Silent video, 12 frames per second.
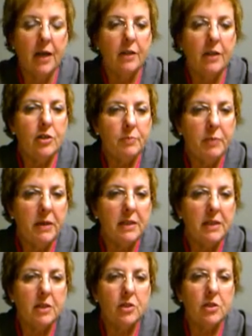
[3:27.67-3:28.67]
There's been
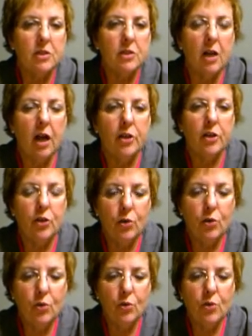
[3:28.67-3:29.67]
a
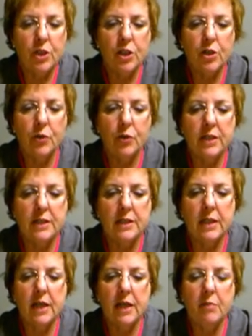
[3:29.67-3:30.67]
huge increase in
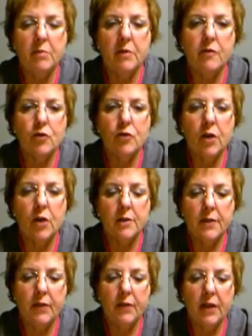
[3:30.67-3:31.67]
the number of
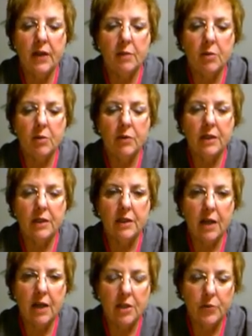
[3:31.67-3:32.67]
drugs available within the
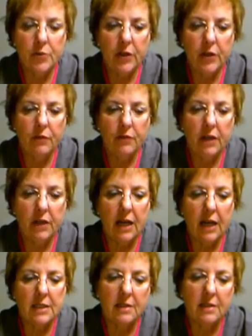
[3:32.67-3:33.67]
country over the
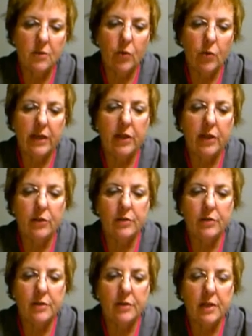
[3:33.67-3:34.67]
last 20
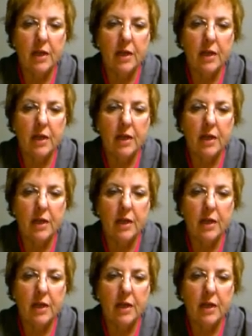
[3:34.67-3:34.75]
years.